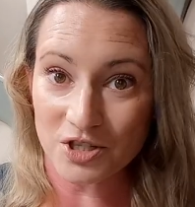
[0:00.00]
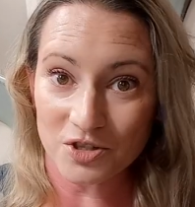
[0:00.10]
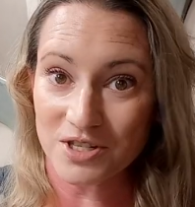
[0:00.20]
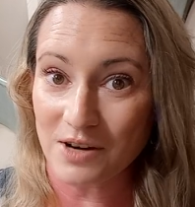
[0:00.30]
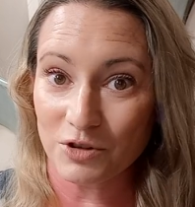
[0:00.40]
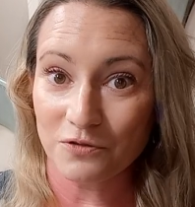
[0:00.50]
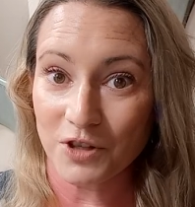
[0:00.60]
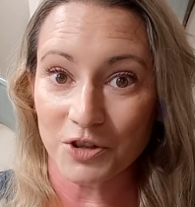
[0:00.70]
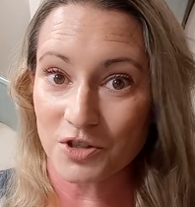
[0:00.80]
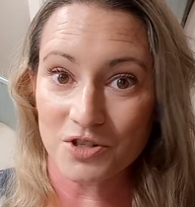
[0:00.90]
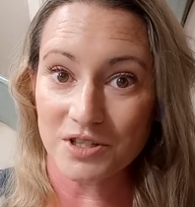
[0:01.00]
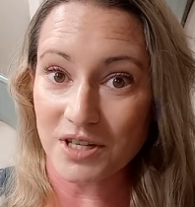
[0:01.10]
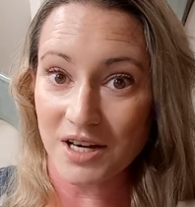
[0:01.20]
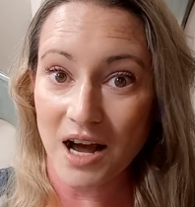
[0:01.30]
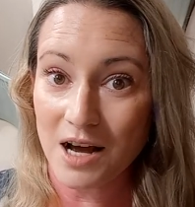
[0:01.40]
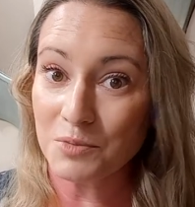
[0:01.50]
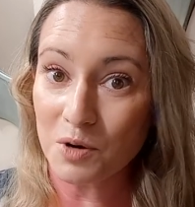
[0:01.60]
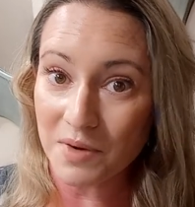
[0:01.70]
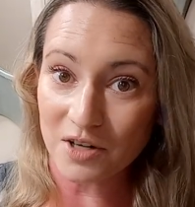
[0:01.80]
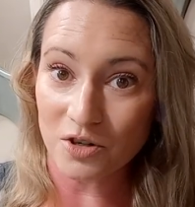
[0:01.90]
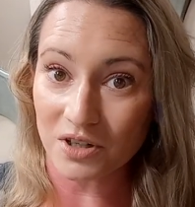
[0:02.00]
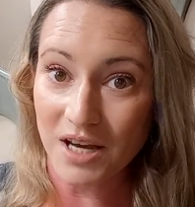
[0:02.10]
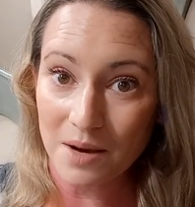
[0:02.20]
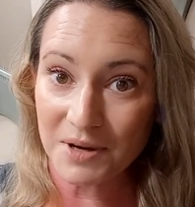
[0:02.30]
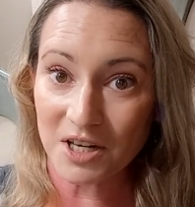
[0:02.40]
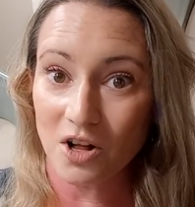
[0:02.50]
There's several filters. It's a combo mineral chemical.